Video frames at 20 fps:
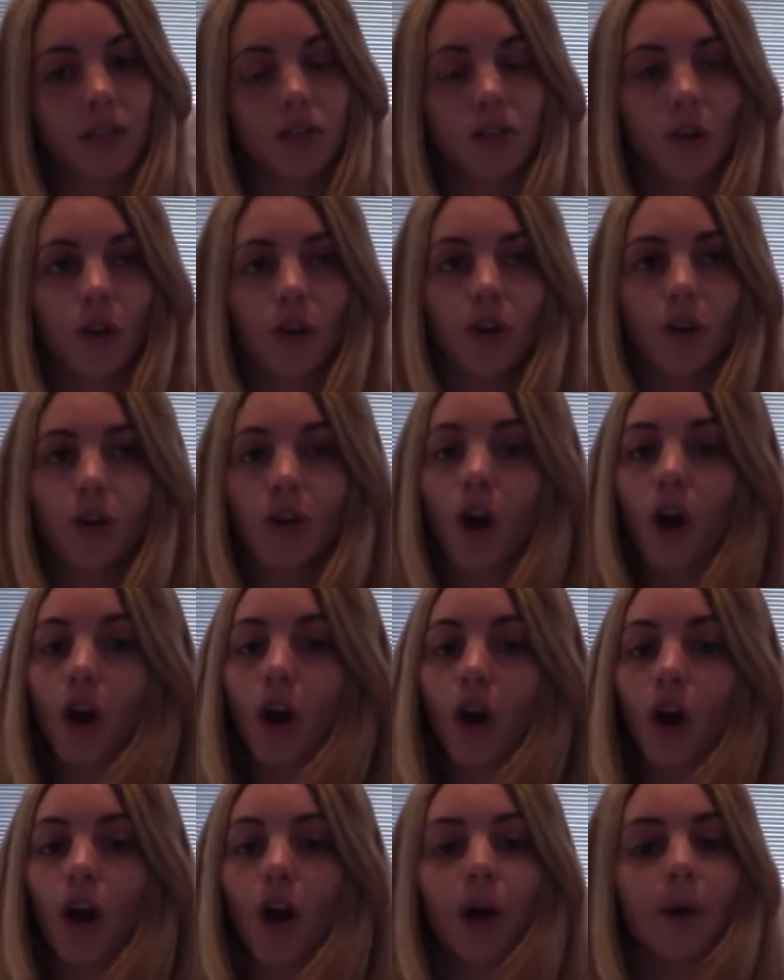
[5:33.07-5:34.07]
So go
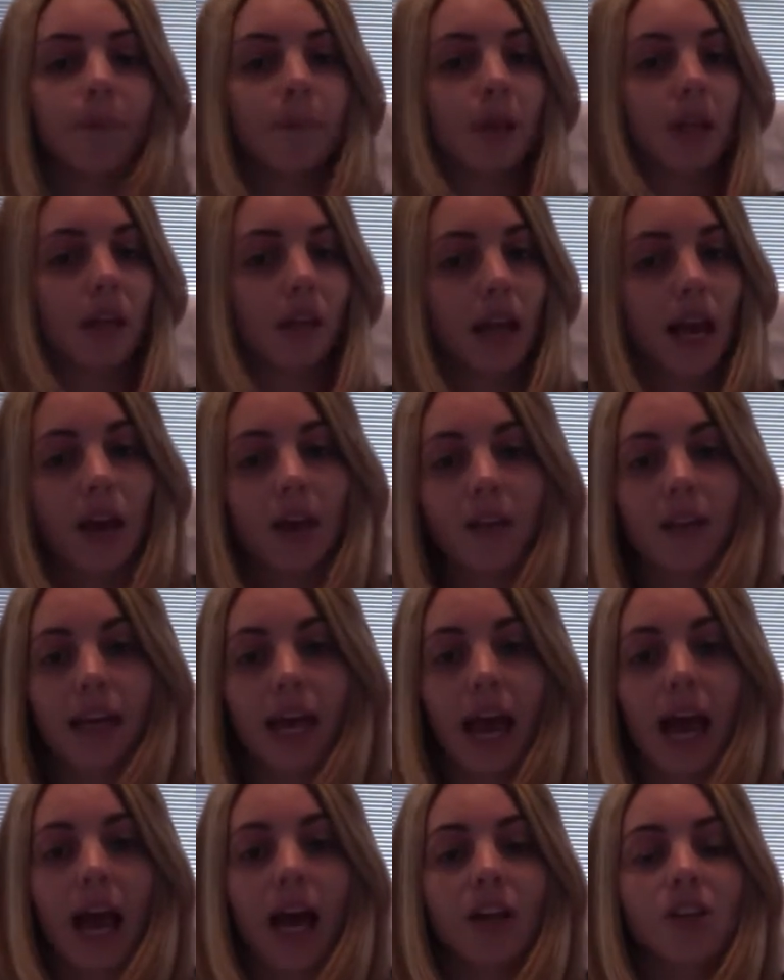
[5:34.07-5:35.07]
home, lay on the
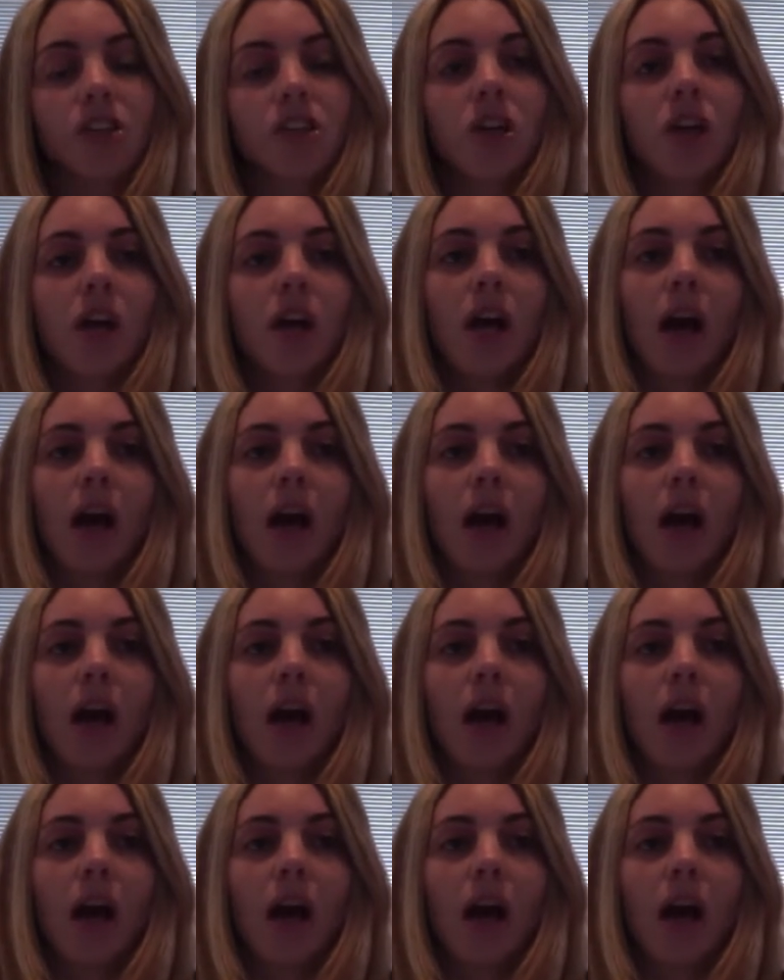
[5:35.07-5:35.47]
couch.